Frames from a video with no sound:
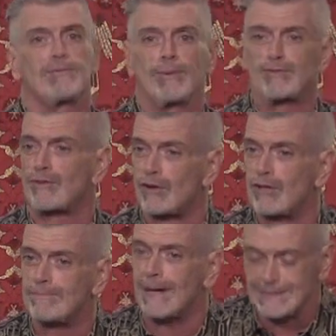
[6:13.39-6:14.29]
I'm supposed to
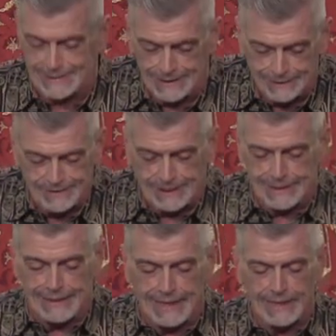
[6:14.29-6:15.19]
roll up my sleeves
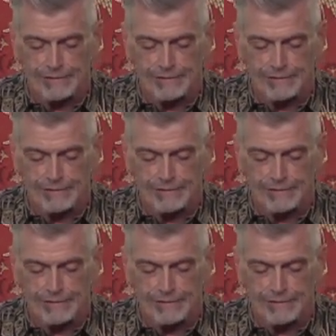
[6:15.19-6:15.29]
and get